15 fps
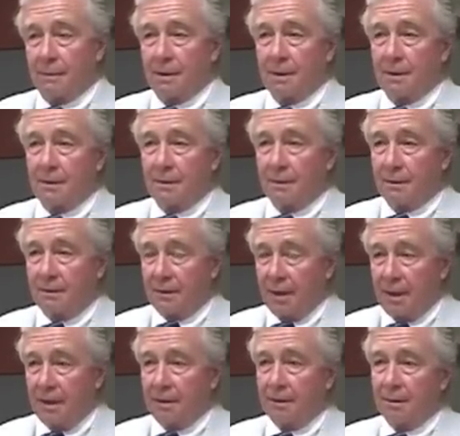the
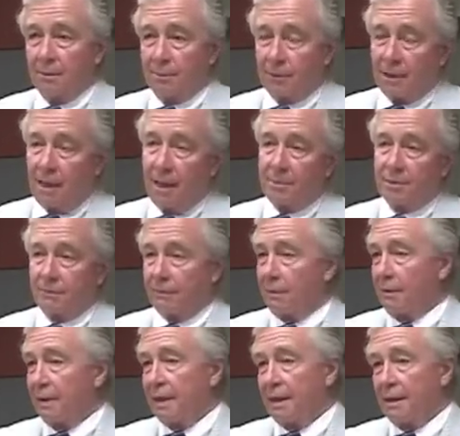state and the cops have
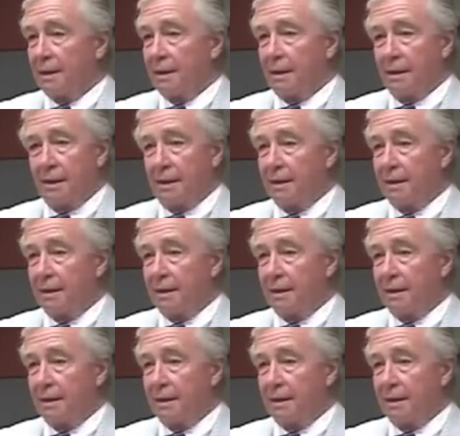already done.